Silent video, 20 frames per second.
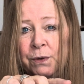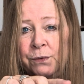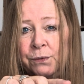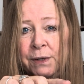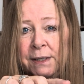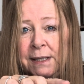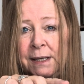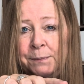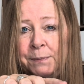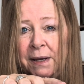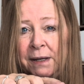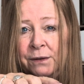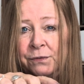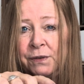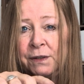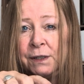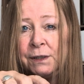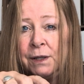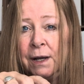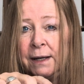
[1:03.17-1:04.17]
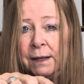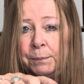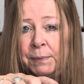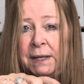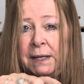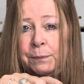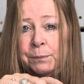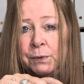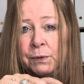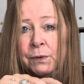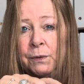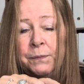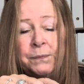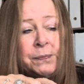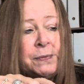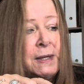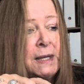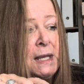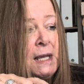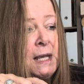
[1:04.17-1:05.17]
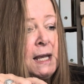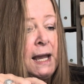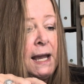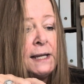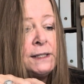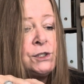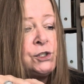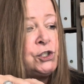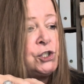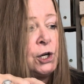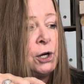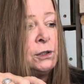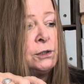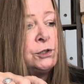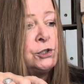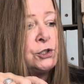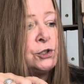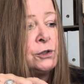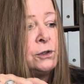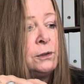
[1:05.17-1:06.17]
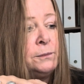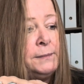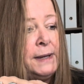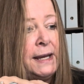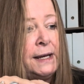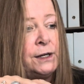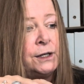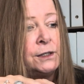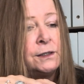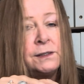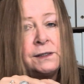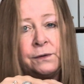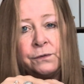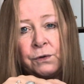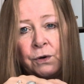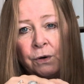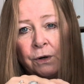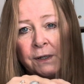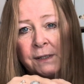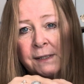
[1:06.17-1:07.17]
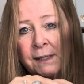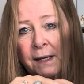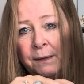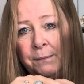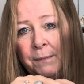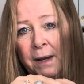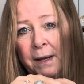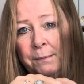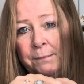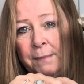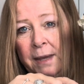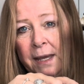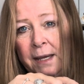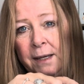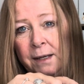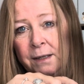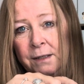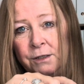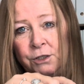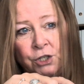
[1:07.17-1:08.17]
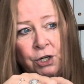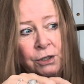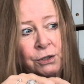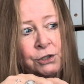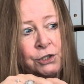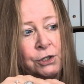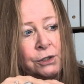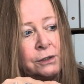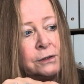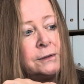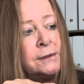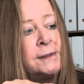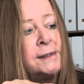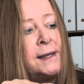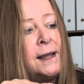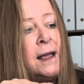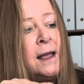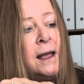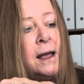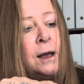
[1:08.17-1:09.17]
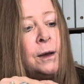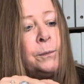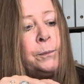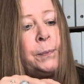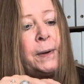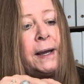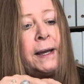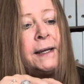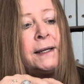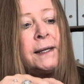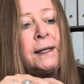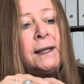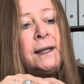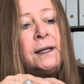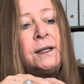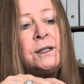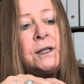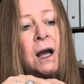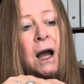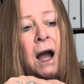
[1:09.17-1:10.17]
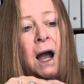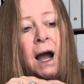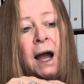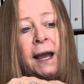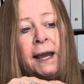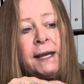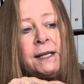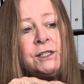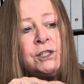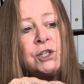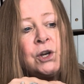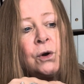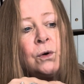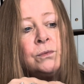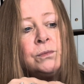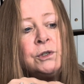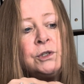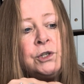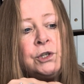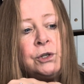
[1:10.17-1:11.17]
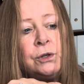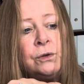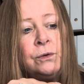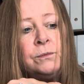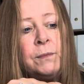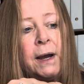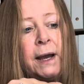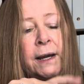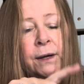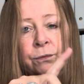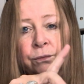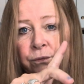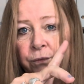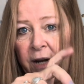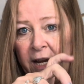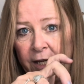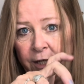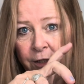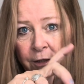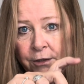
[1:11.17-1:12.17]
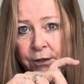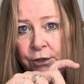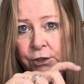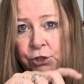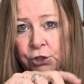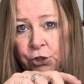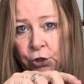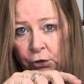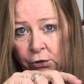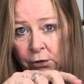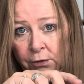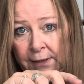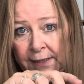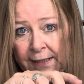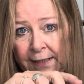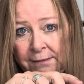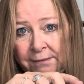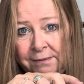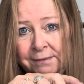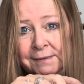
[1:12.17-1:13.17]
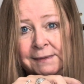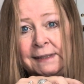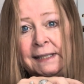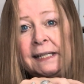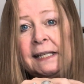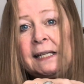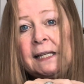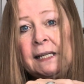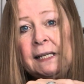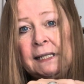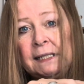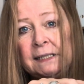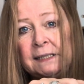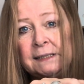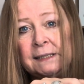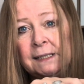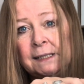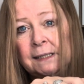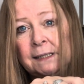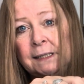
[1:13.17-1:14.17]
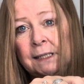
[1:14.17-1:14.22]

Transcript: would really benefit a lot of people. As junk journal makers, of course, I make junk journals, but I don't do my regular journaling in